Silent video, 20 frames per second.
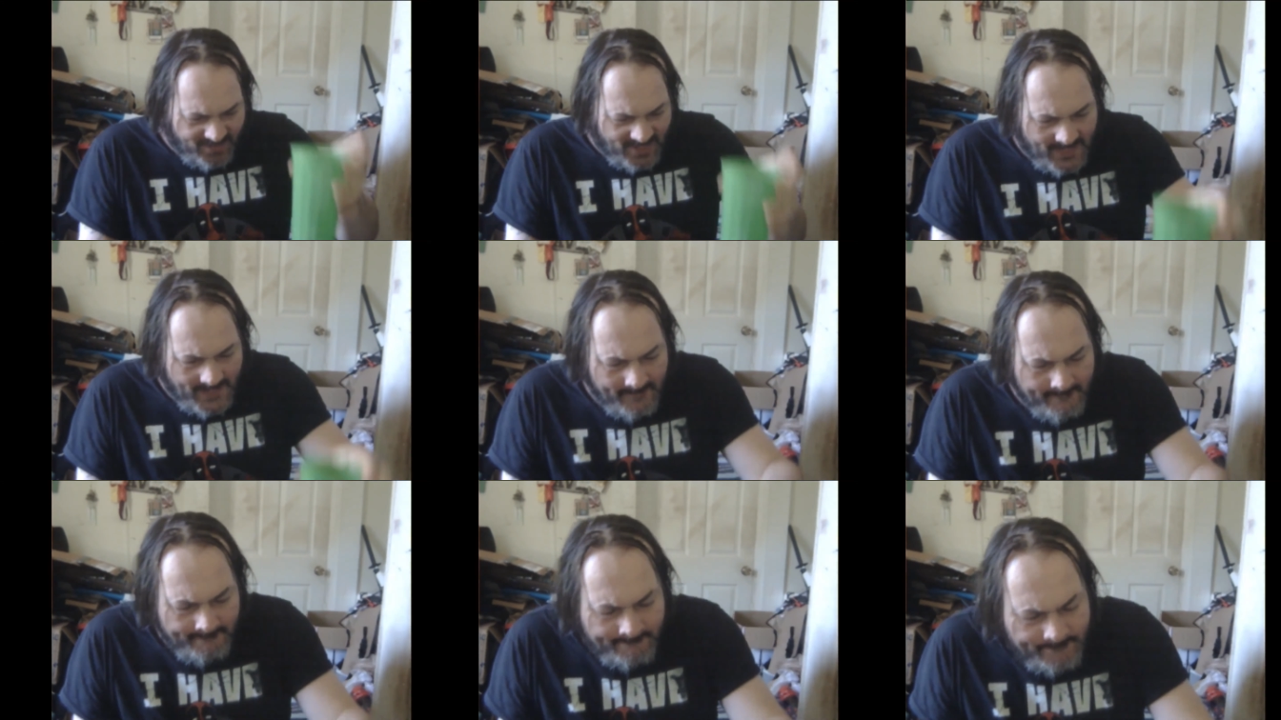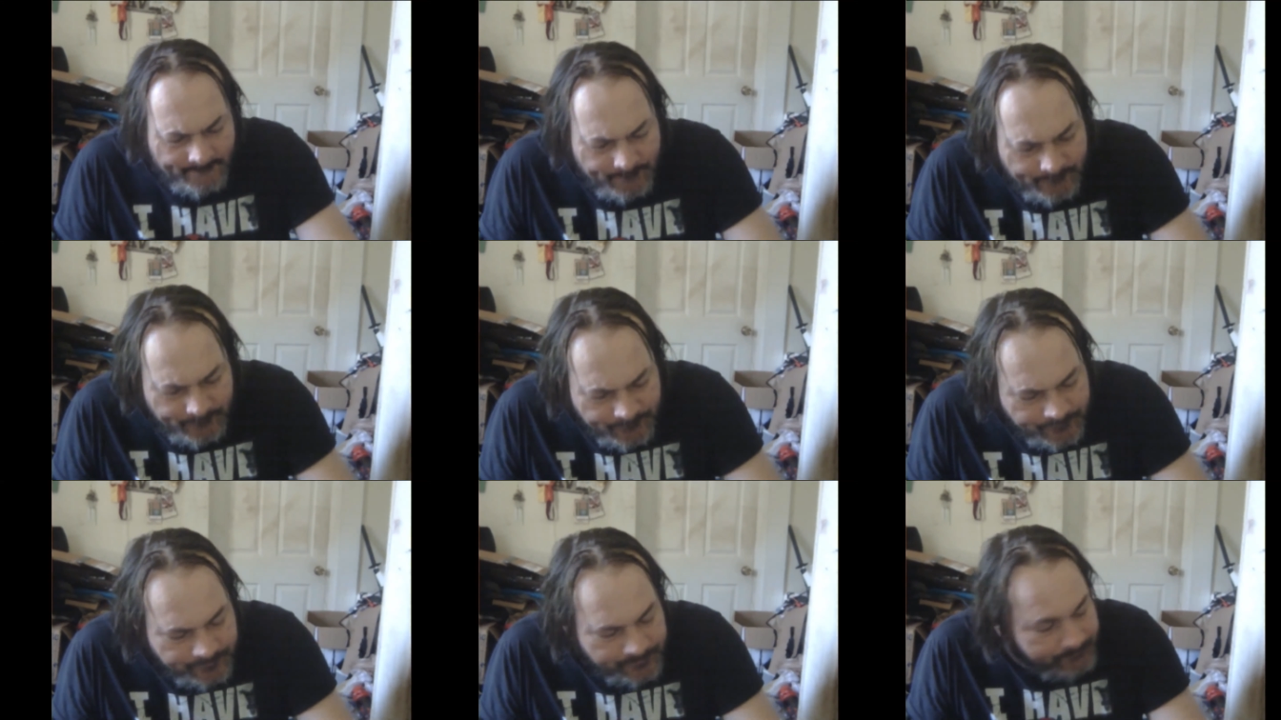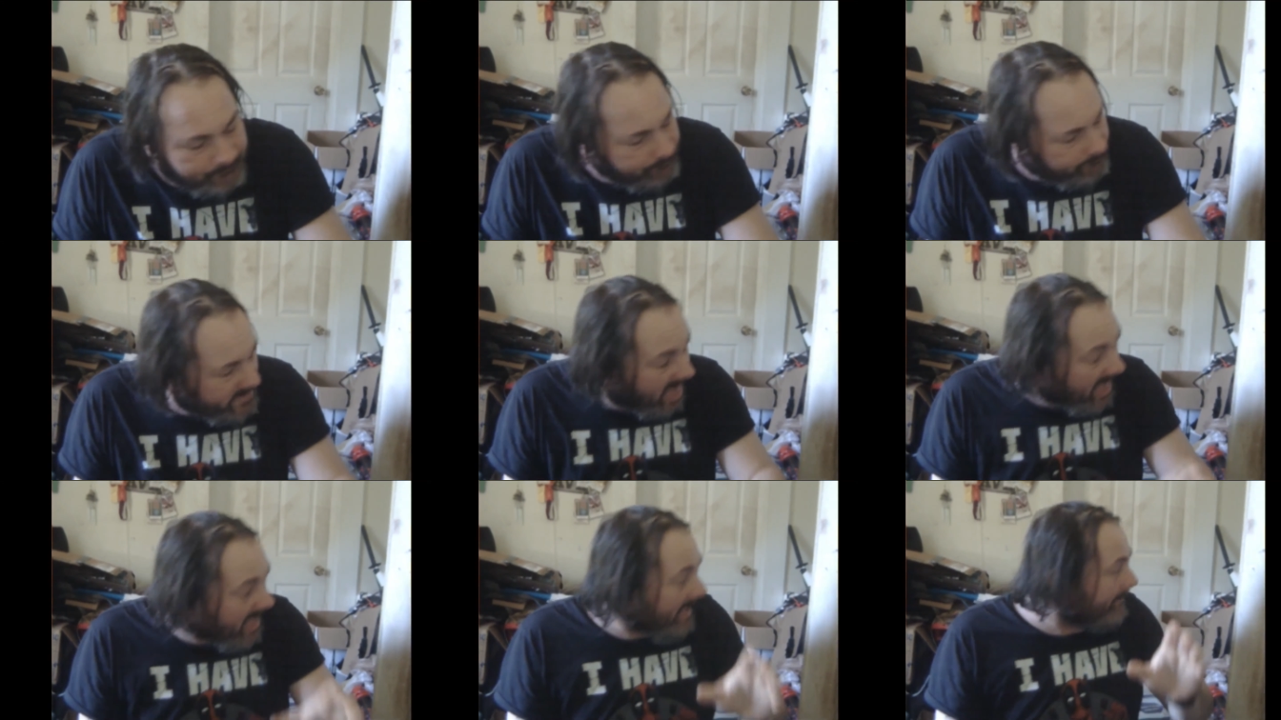Mm.
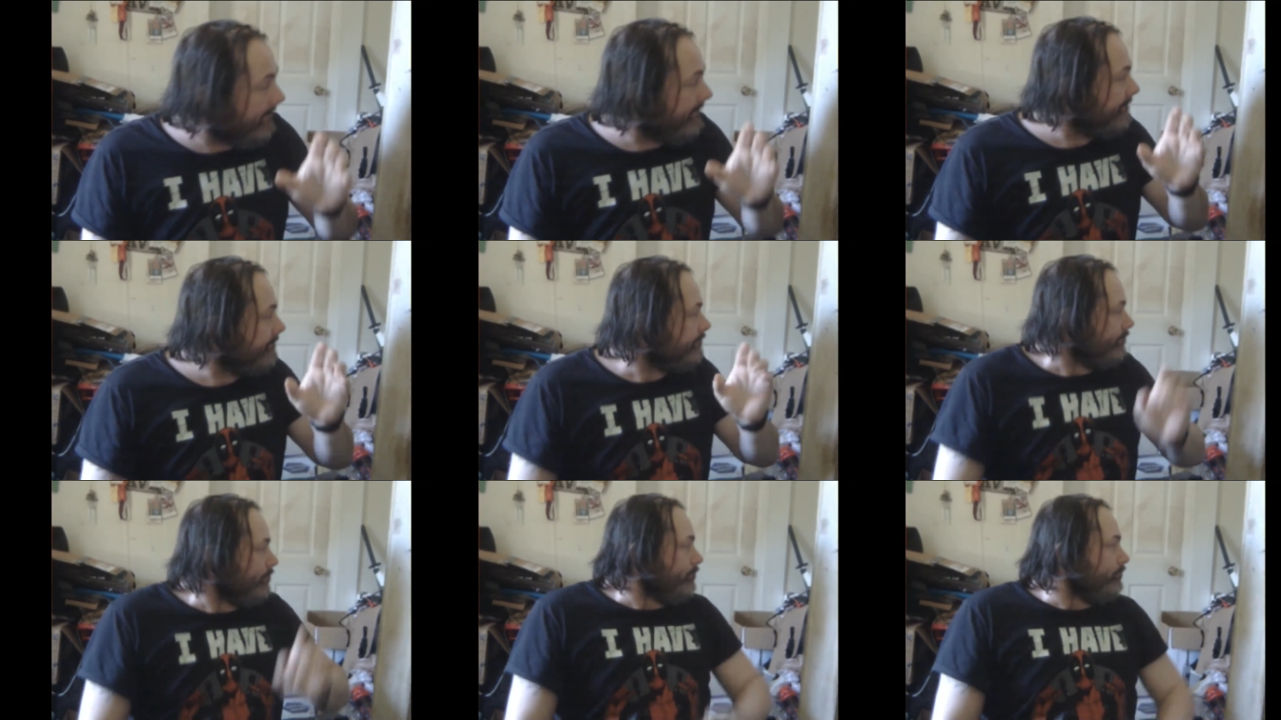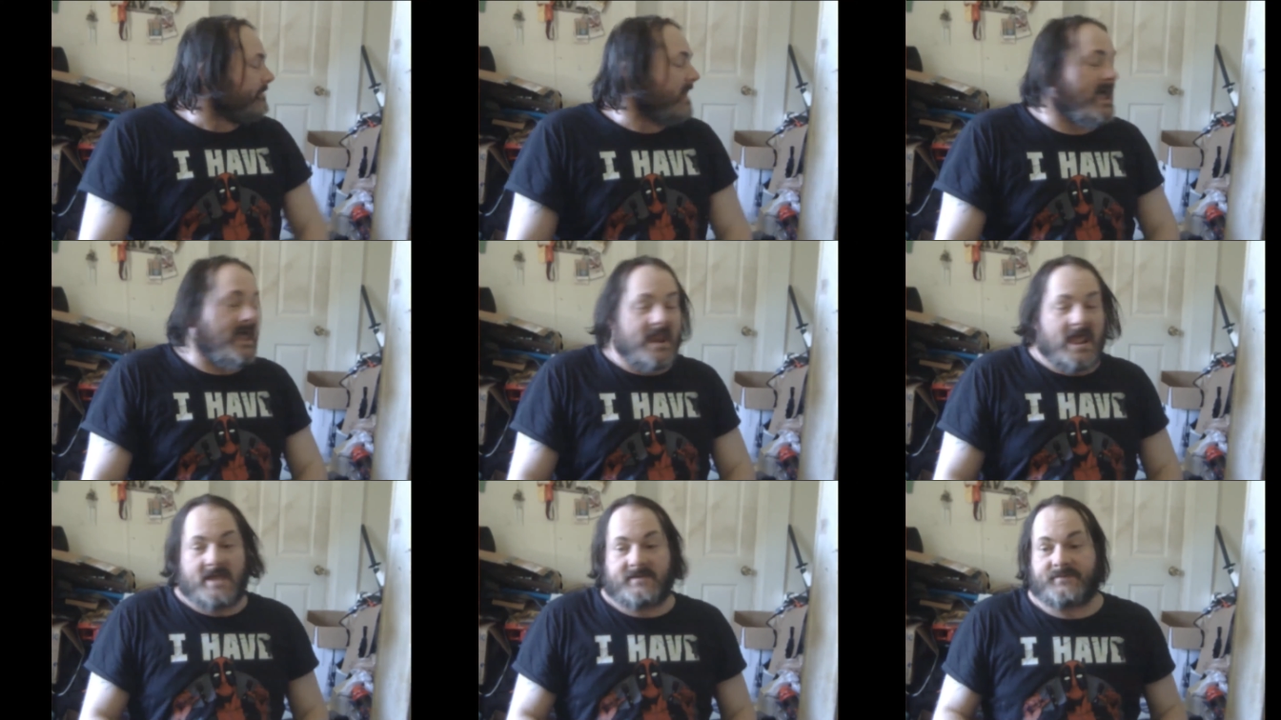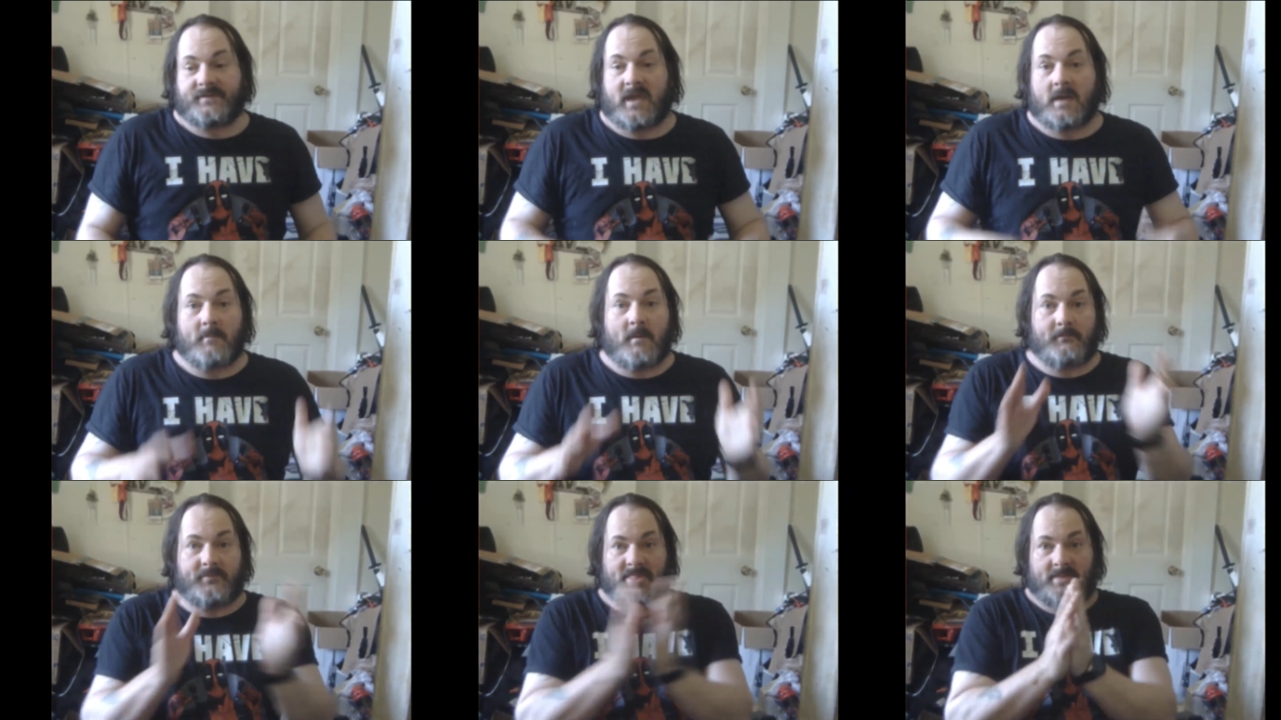And actually
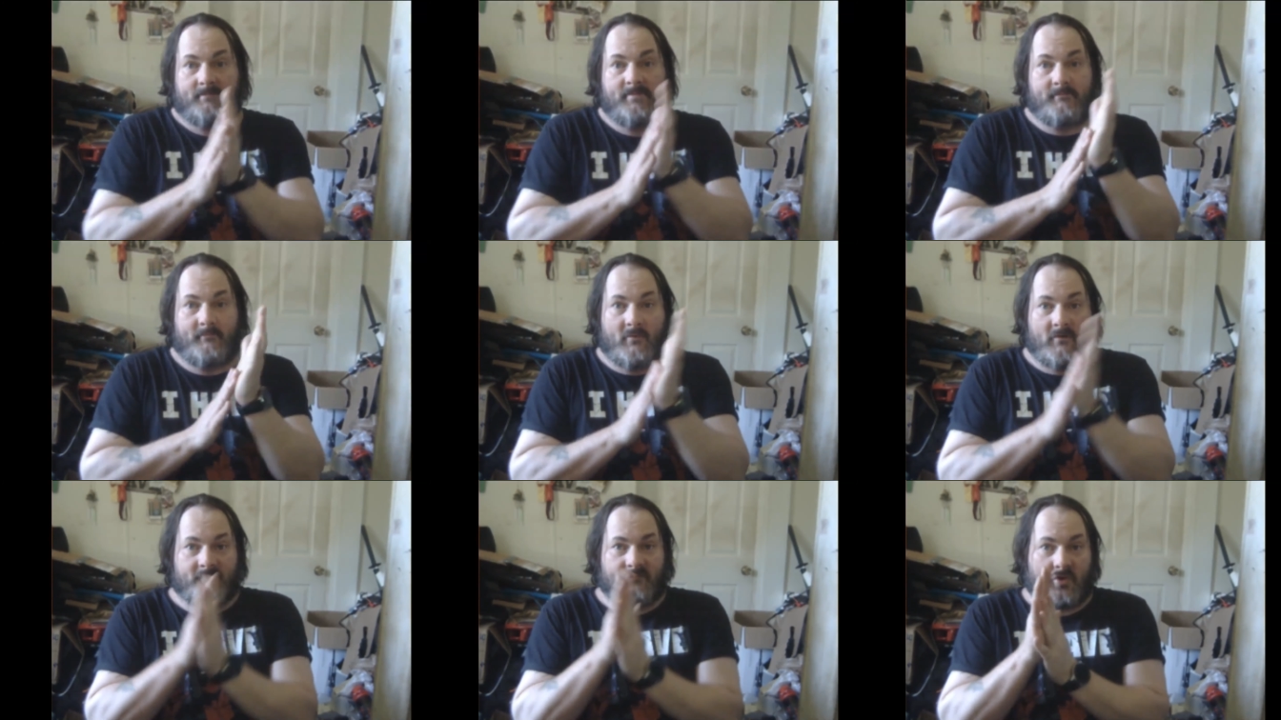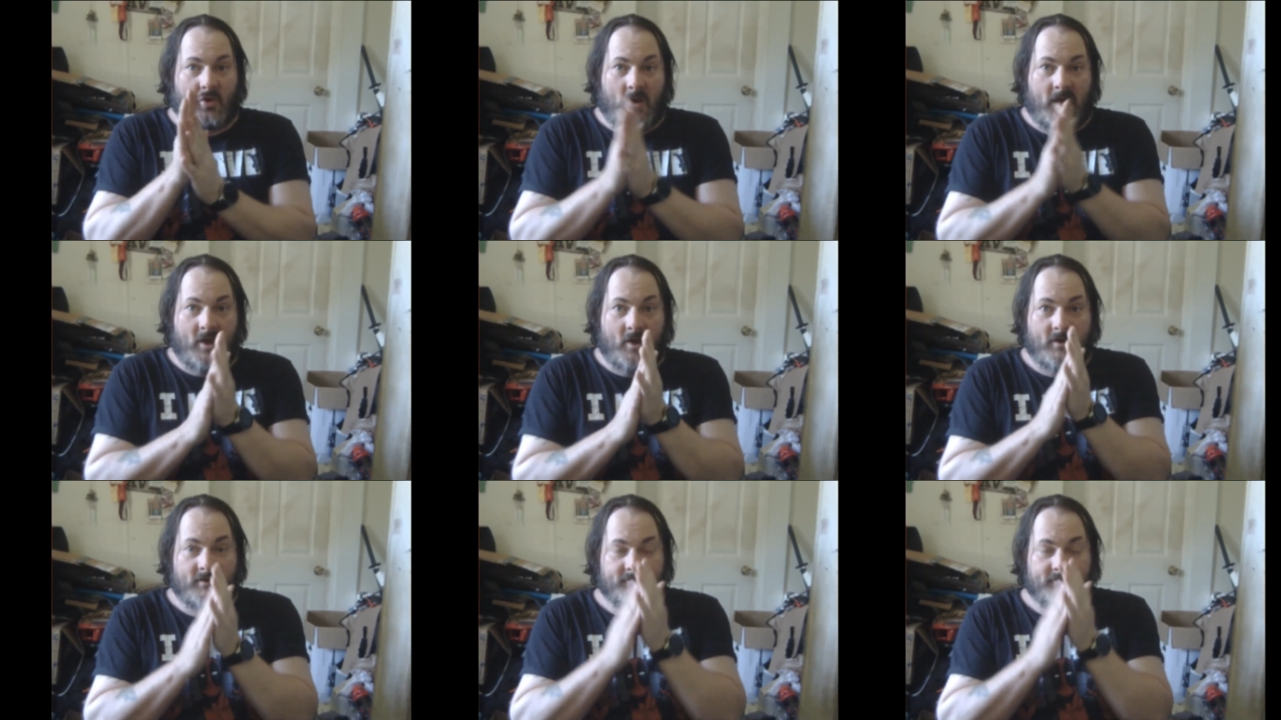come up with more of a coherent